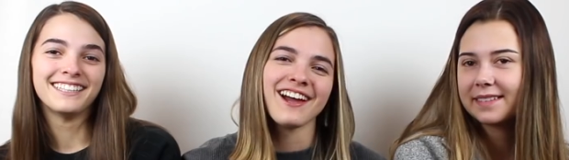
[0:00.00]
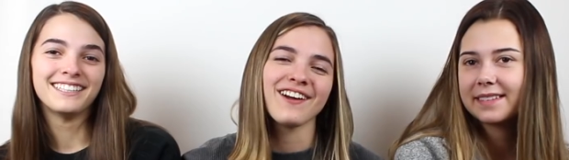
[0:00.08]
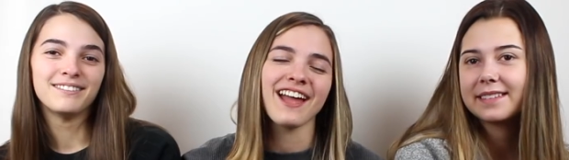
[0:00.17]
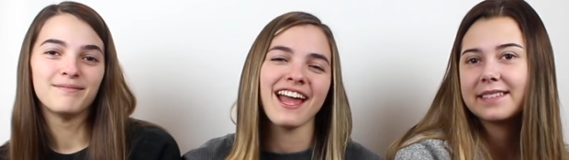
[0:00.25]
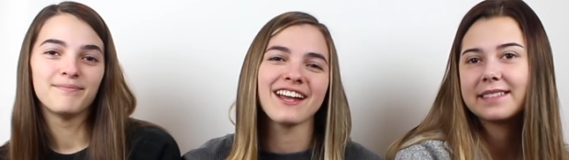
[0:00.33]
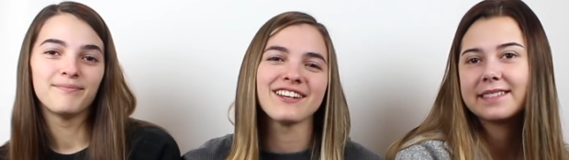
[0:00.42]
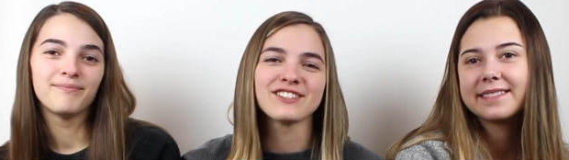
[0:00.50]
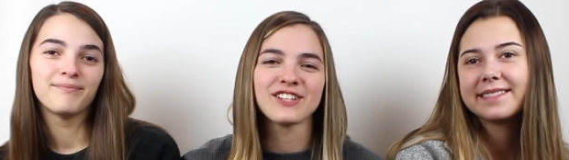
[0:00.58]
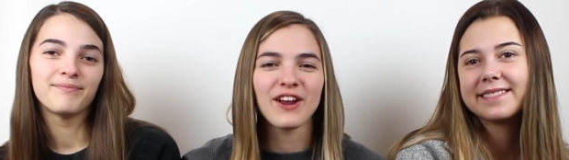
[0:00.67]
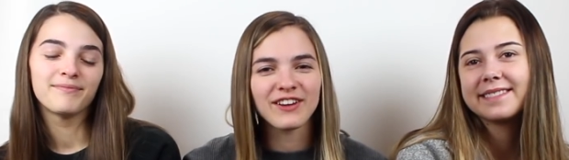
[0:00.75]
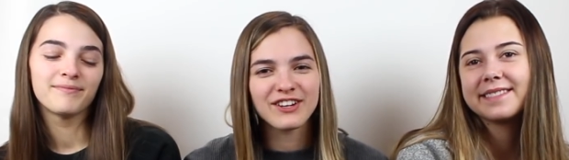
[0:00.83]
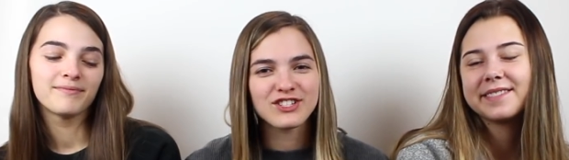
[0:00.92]
Speaker 1: Okay, so
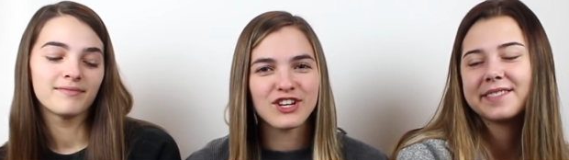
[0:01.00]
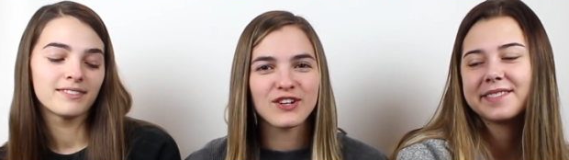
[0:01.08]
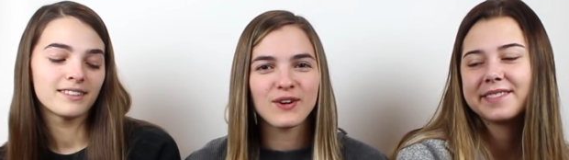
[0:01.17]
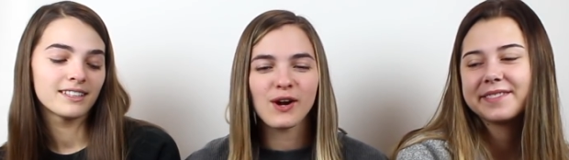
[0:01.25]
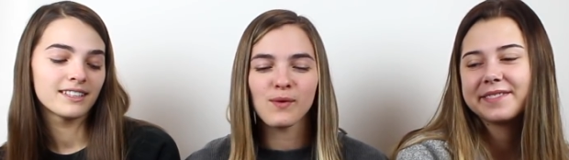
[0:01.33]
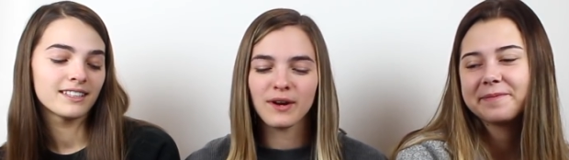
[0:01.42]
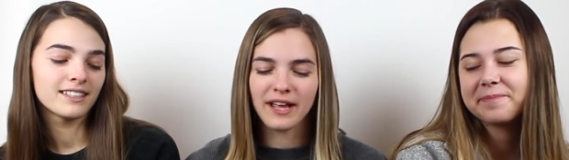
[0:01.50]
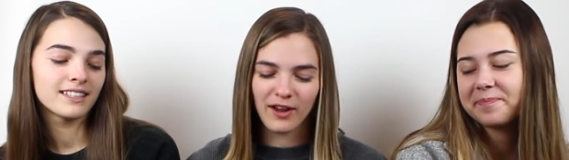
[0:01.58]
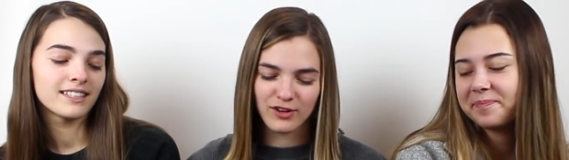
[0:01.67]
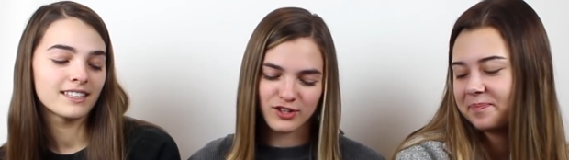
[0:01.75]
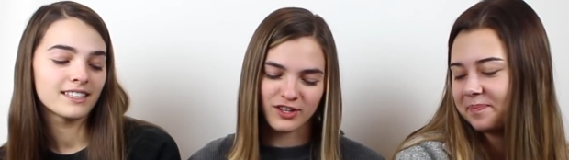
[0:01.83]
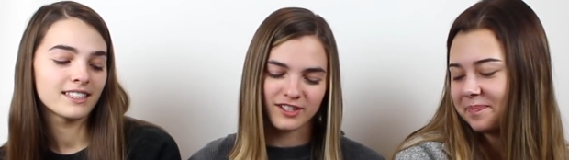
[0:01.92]
now we're gonna show you our
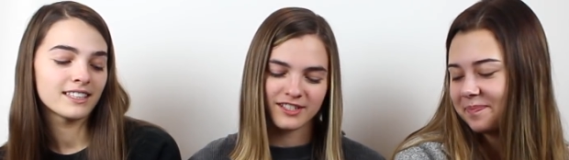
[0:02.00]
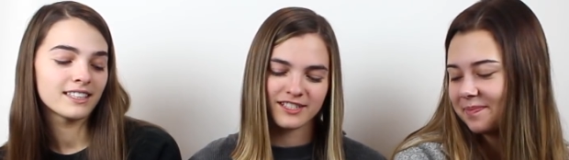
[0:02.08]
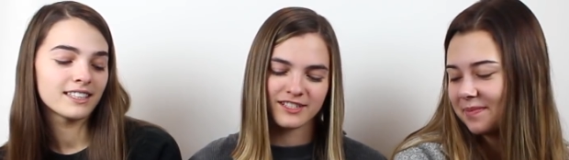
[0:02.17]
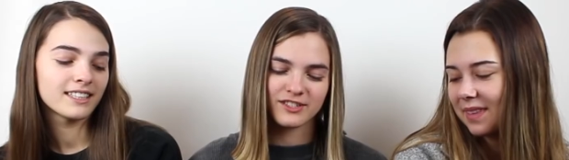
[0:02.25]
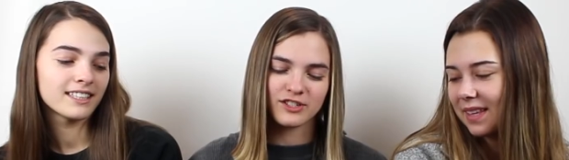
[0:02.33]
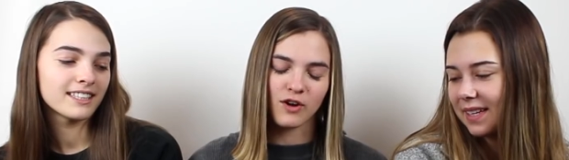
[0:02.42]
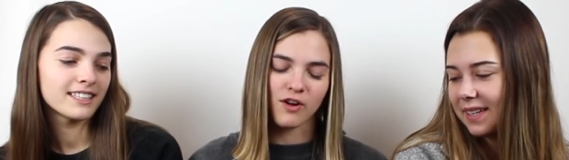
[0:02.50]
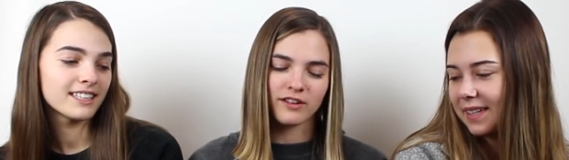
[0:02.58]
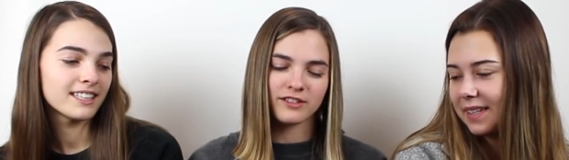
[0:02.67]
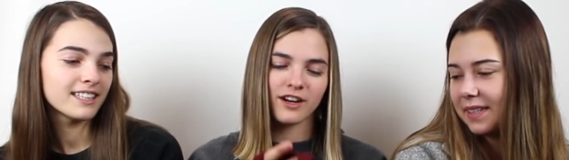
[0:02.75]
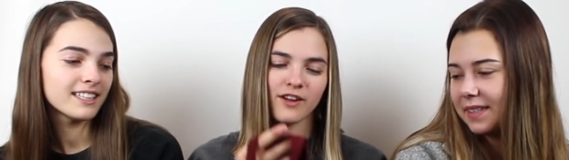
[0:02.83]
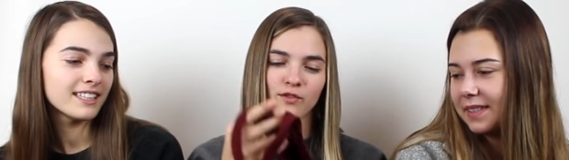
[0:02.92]
workout shirts. So I'll
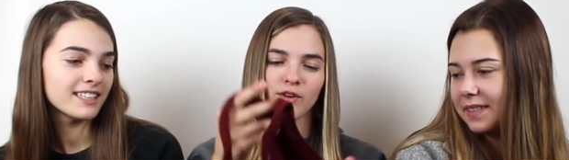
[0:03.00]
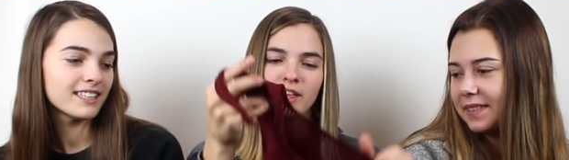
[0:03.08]
start off